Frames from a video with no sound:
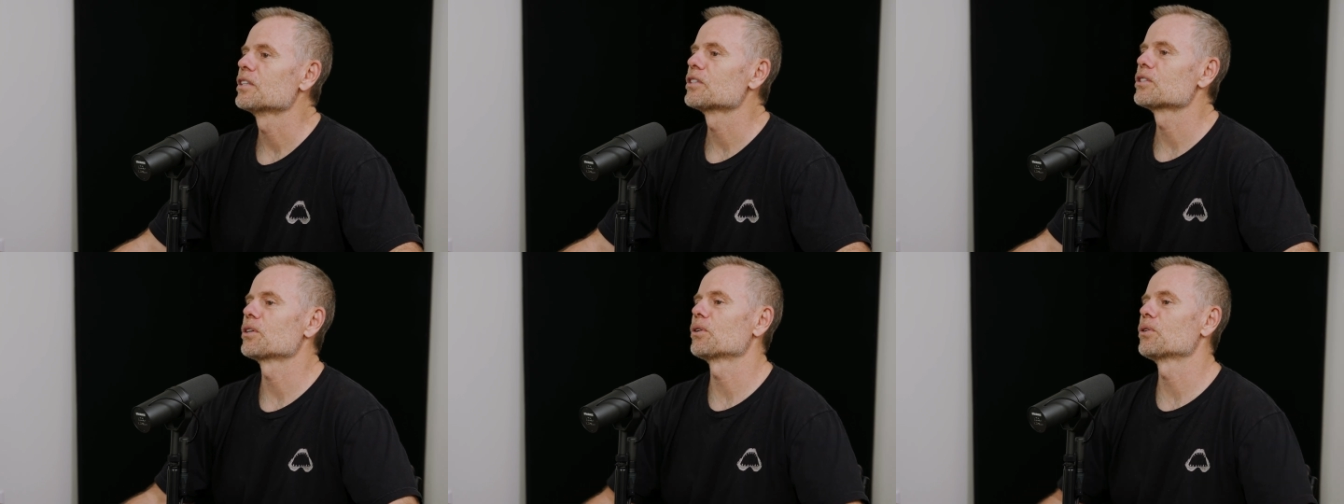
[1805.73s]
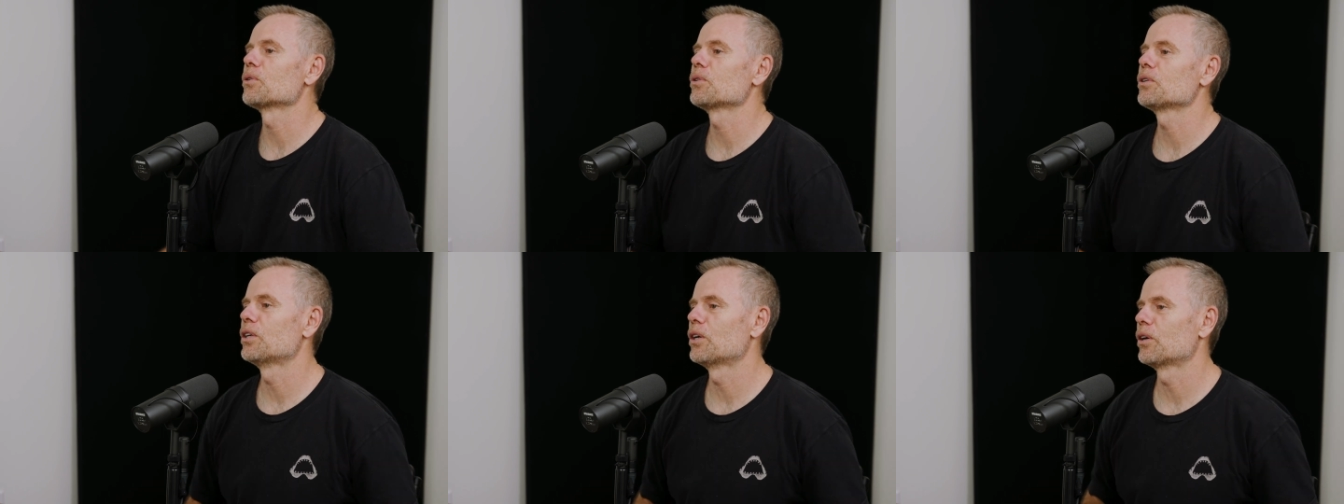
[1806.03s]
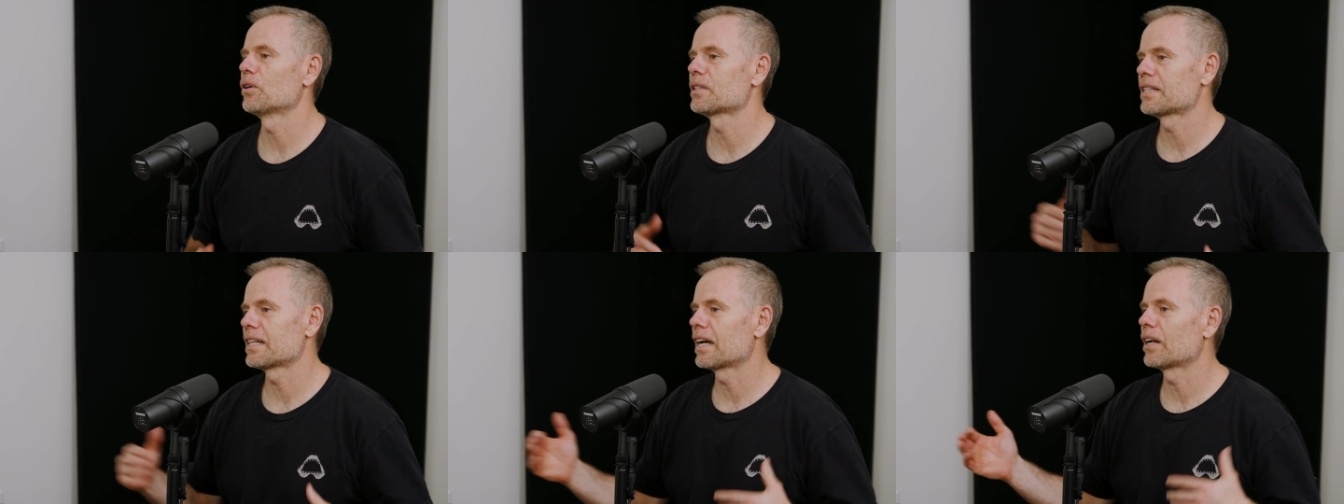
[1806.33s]
So, you
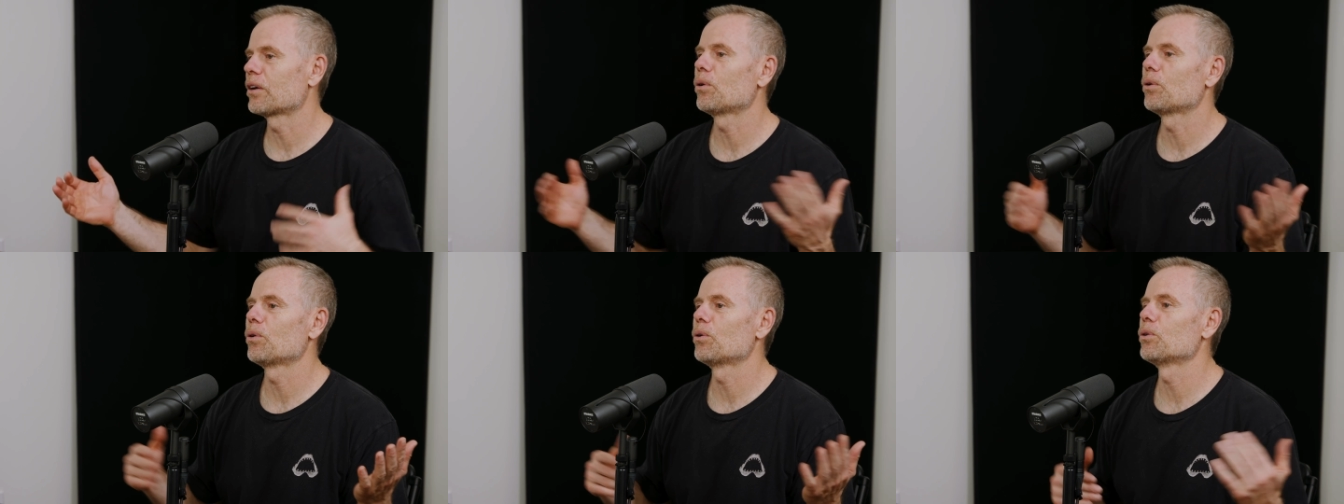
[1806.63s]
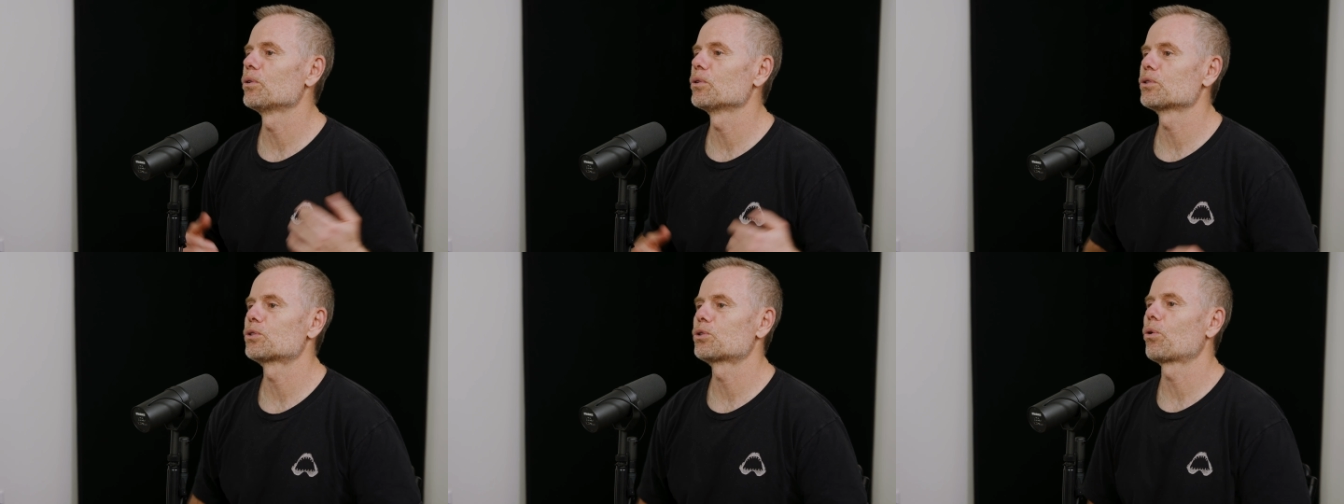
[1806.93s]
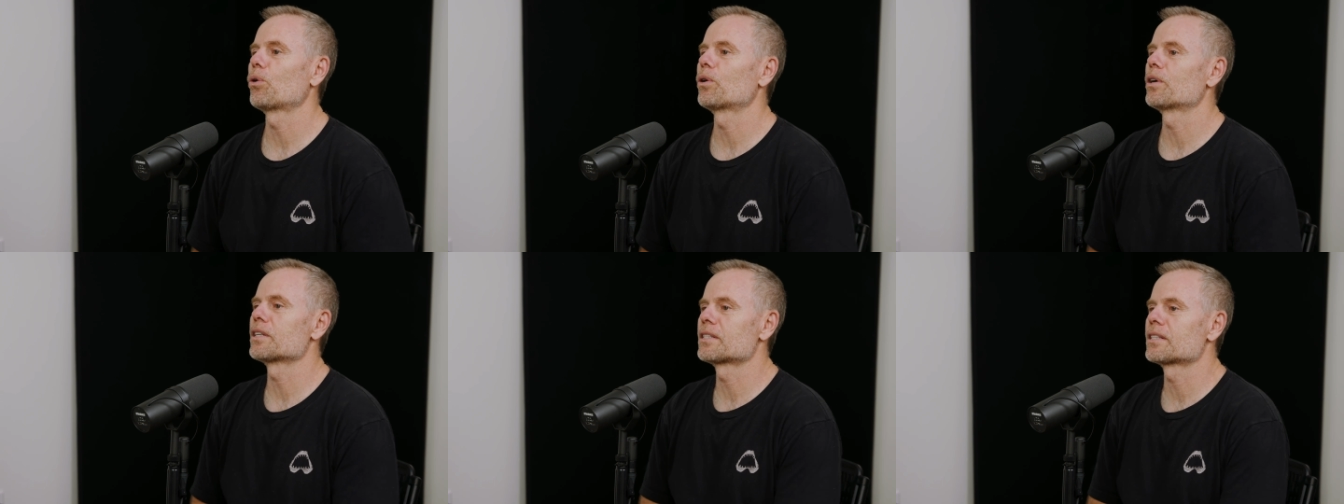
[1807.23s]
know, it's that whole
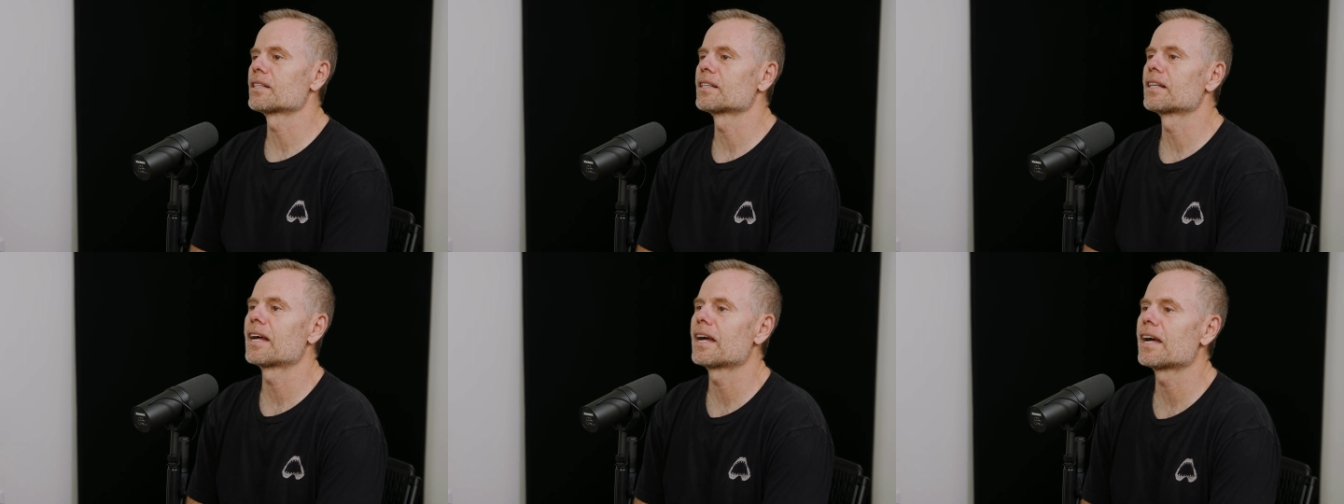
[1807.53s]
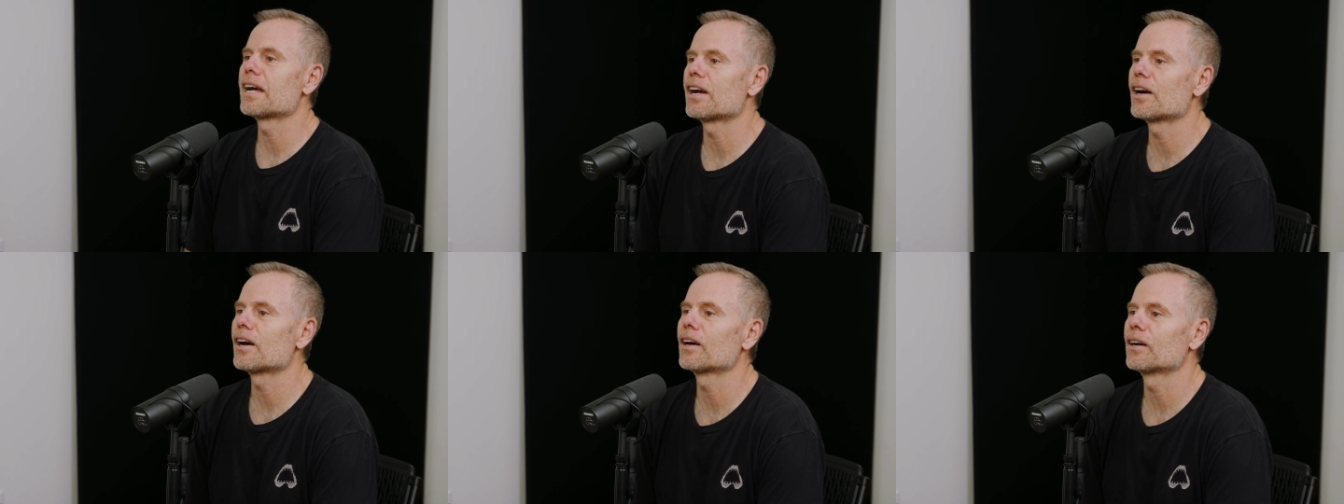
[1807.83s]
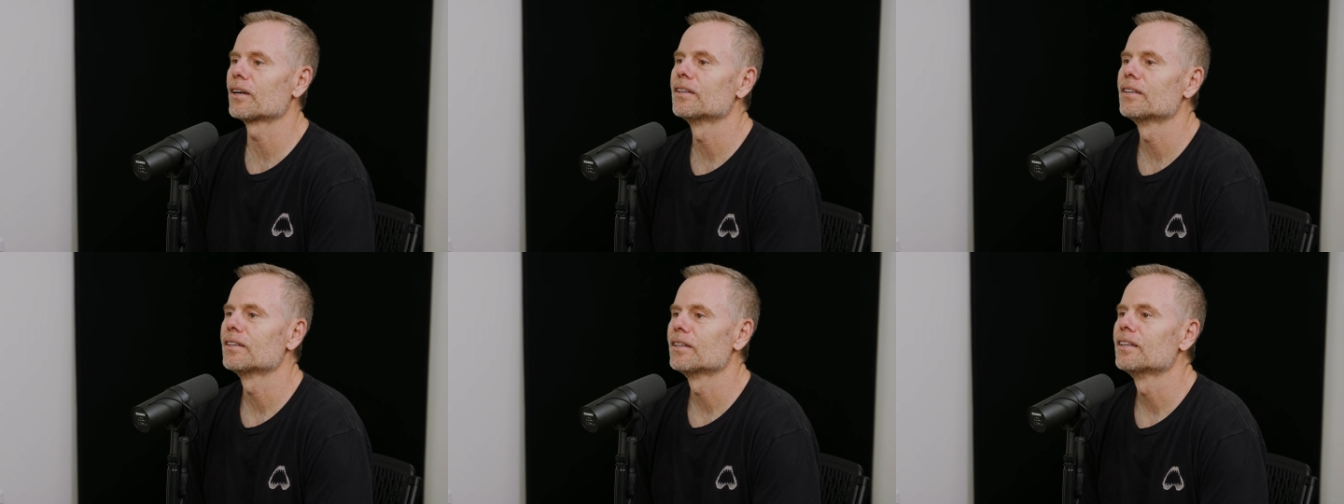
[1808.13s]
tortoise and the
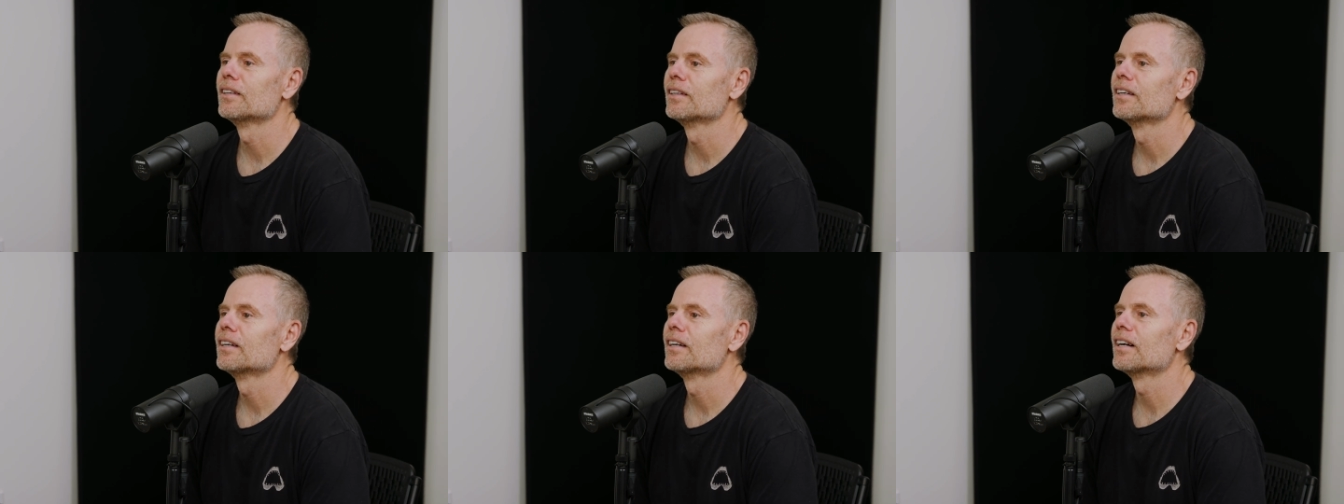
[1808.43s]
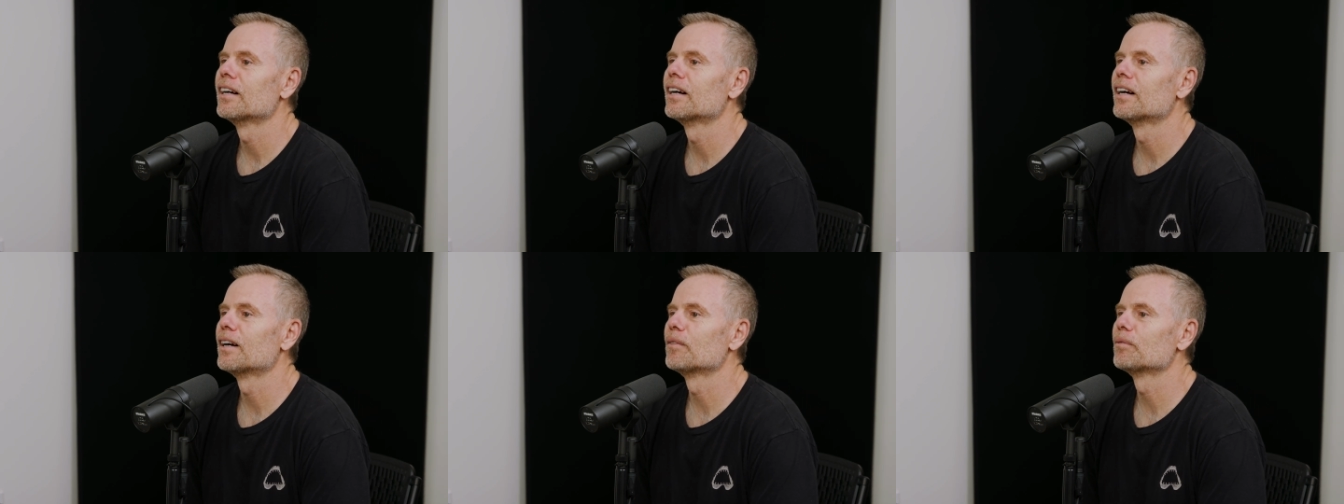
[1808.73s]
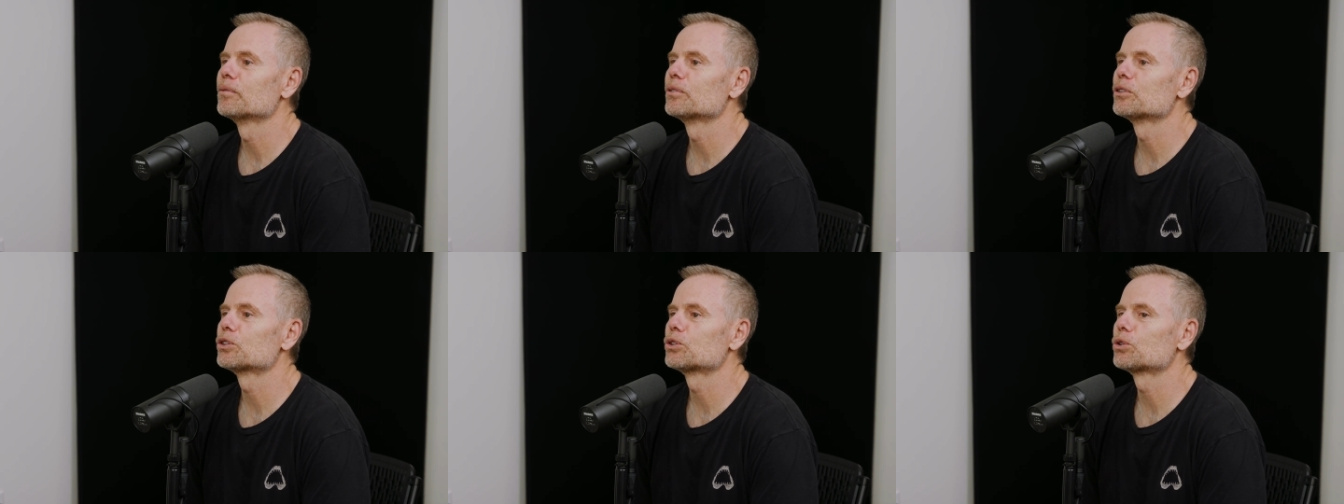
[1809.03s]
hare
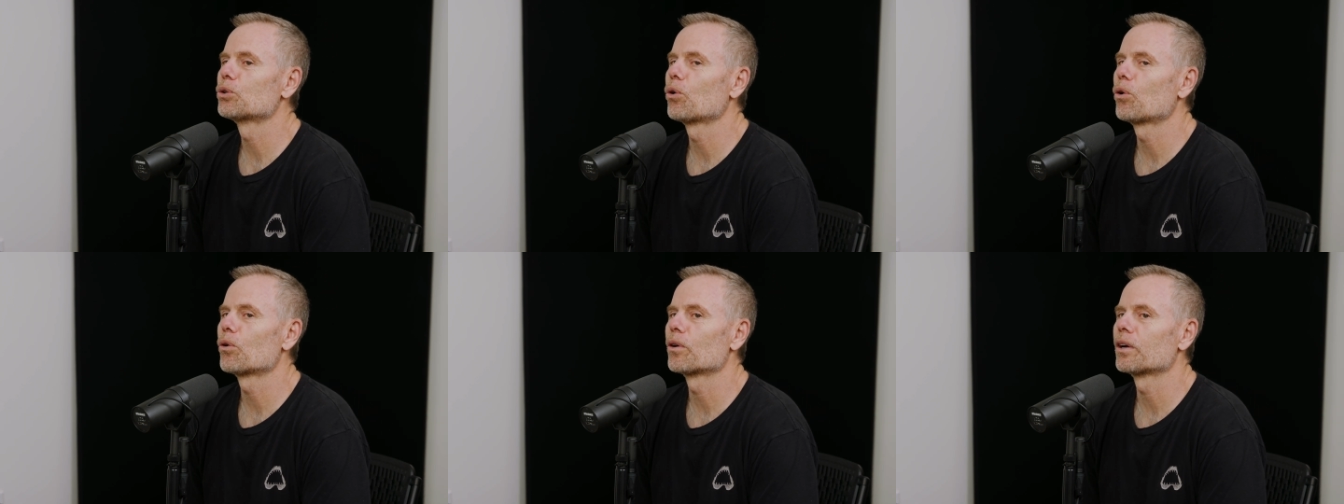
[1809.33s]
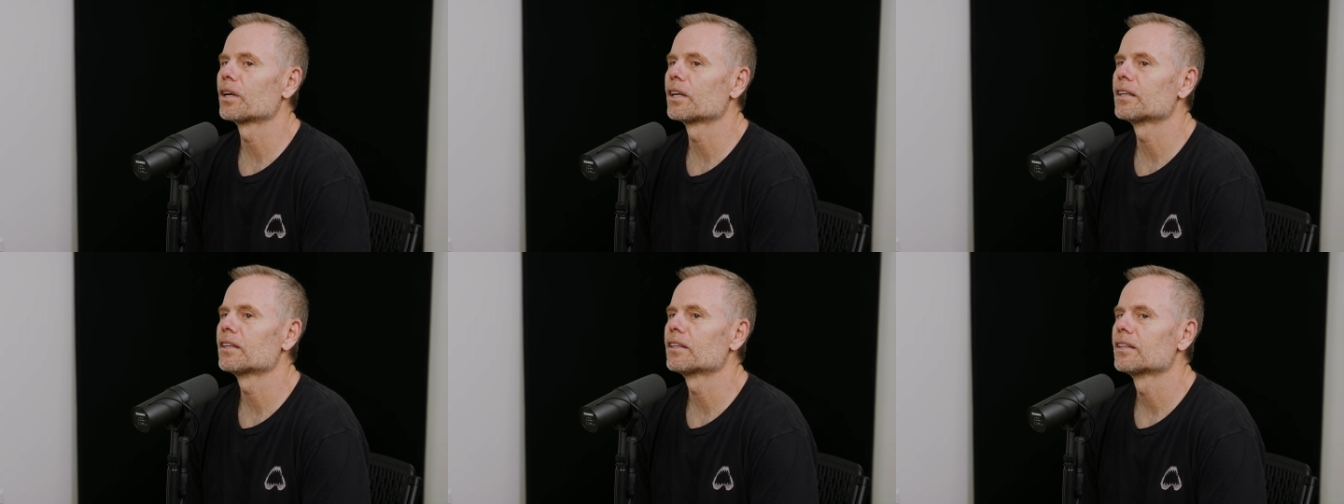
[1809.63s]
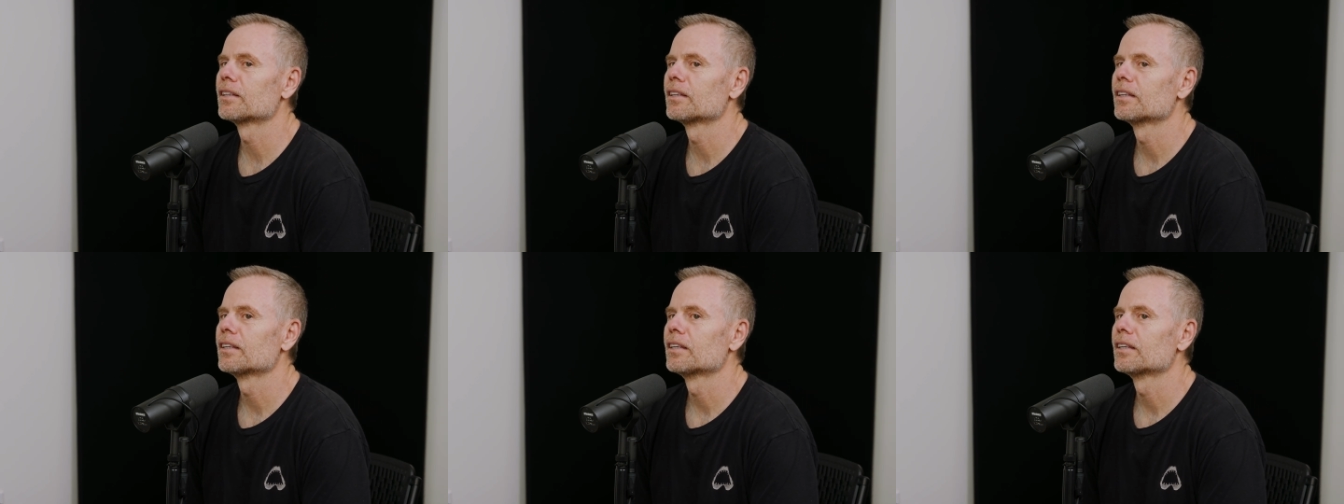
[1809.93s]
story.